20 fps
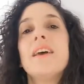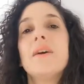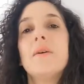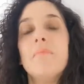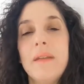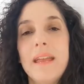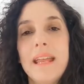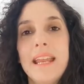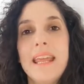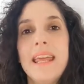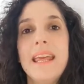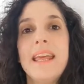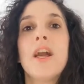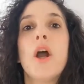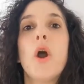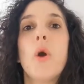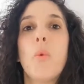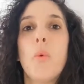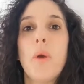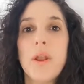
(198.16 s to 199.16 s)
meaning
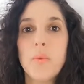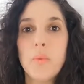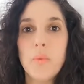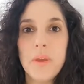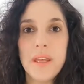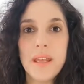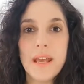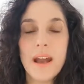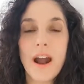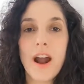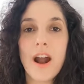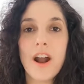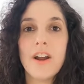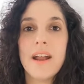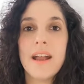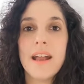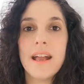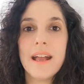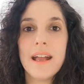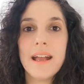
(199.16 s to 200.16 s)
when we
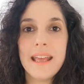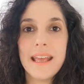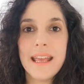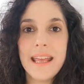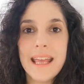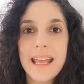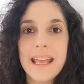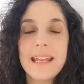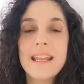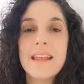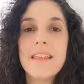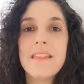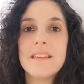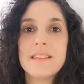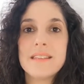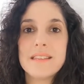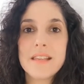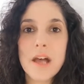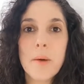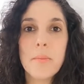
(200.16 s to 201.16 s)
are in the
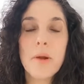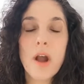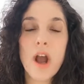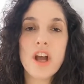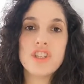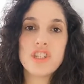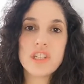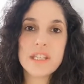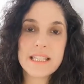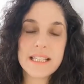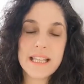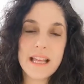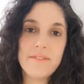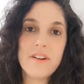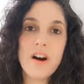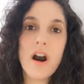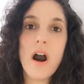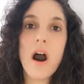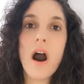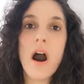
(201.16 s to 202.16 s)
subconscious
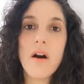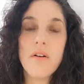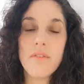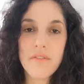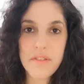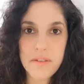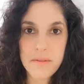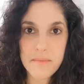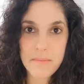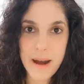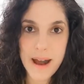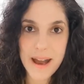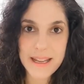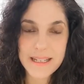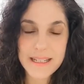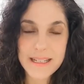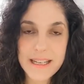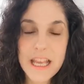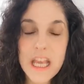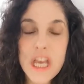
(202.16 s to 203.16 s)
level of the
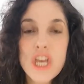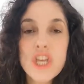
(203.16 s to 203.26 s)
mind.